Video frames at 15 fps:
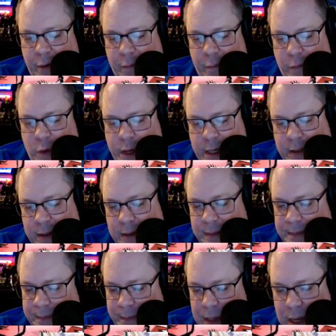voice
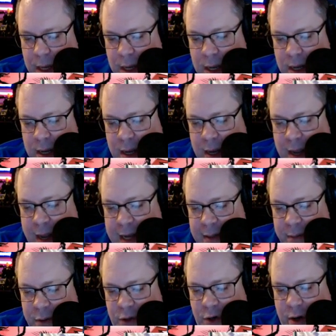as
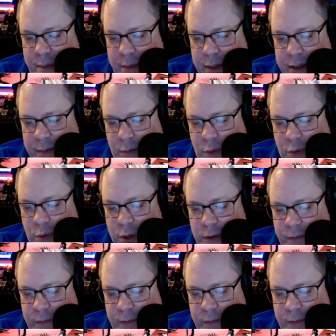Metropolis mourns